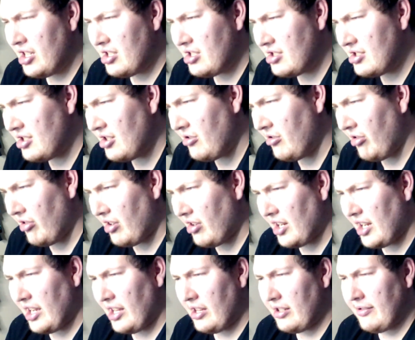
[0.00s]
Soon,
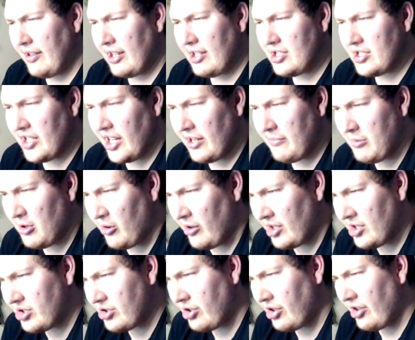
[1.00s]
Kaltharra and Xian Pu
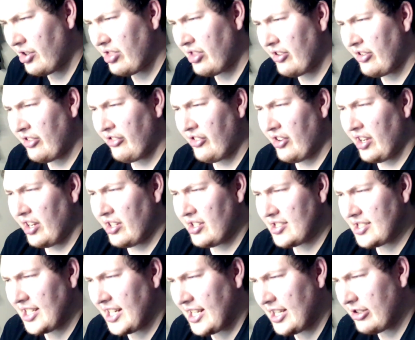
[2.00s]
had started their fight
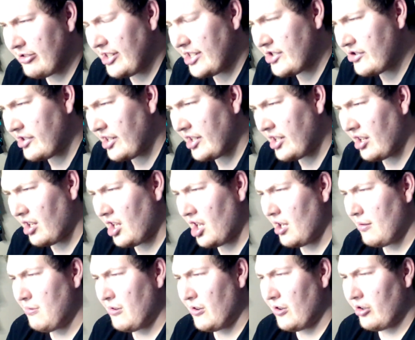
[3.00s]
as Kaltharra tried to
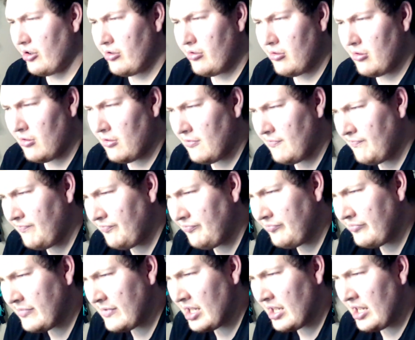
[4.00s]
keep her cool.
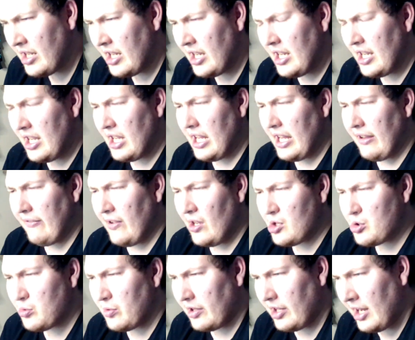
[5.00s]

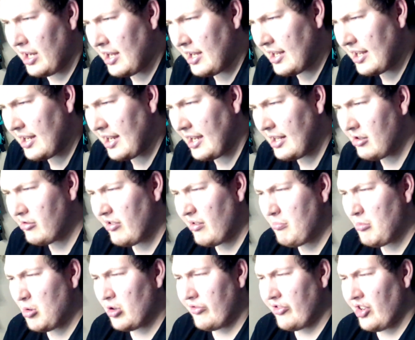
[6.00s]
Eventually, Kaltharra
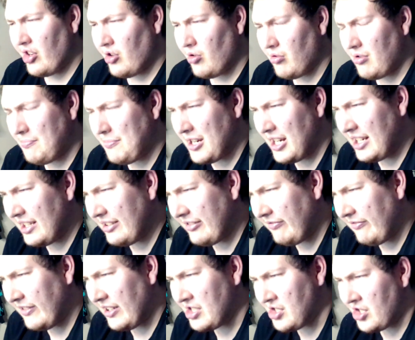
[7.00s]
morphed into a pile
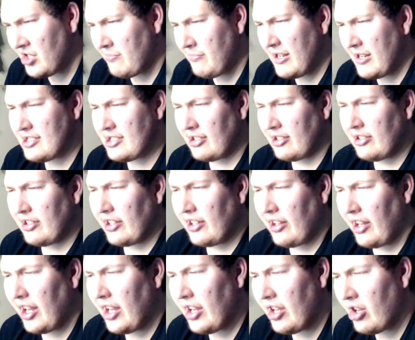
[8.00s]
of flesh and basically
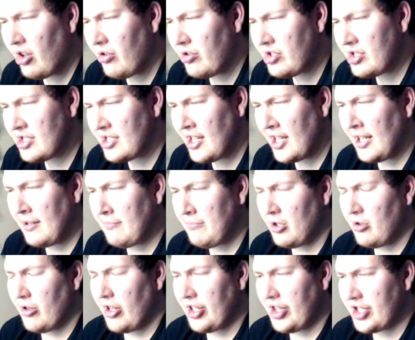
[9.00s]
KO'd Xian
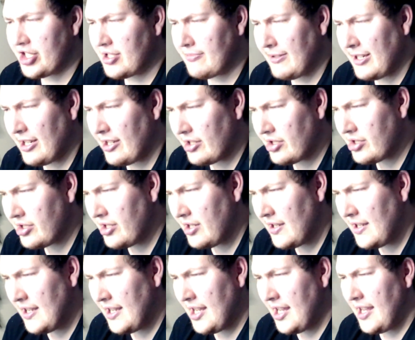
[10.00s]
Pu on the spot.
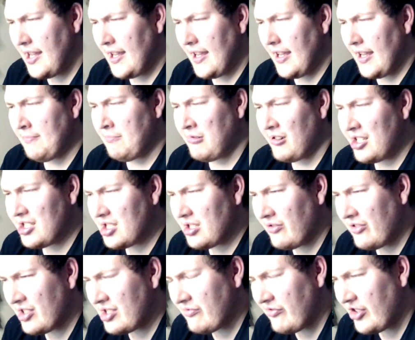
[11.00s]
Impressed
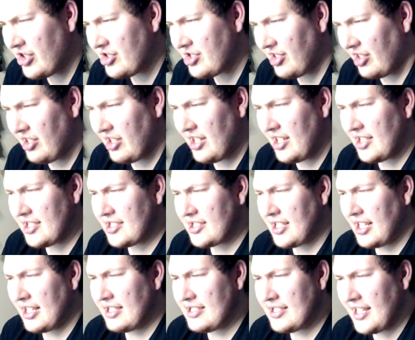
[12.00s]
of his first loss,
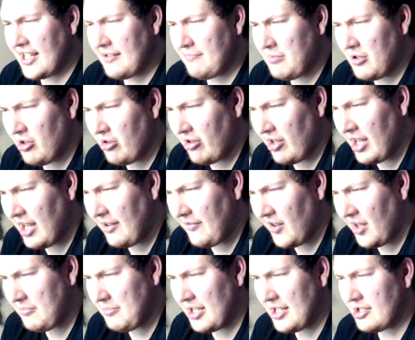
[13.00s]
Xian Pu gave
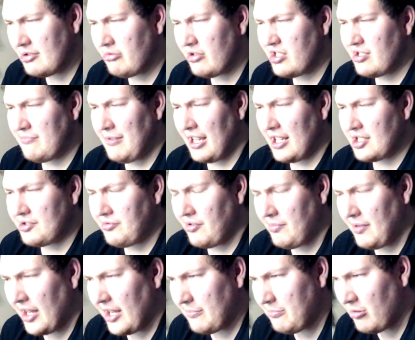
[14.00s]
him his respects from
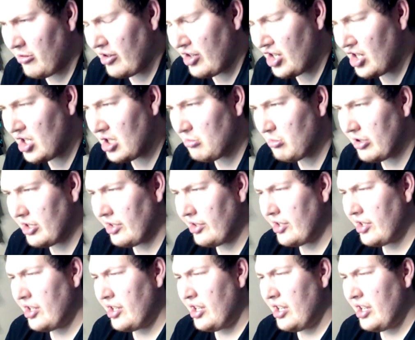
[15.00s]
that point onward.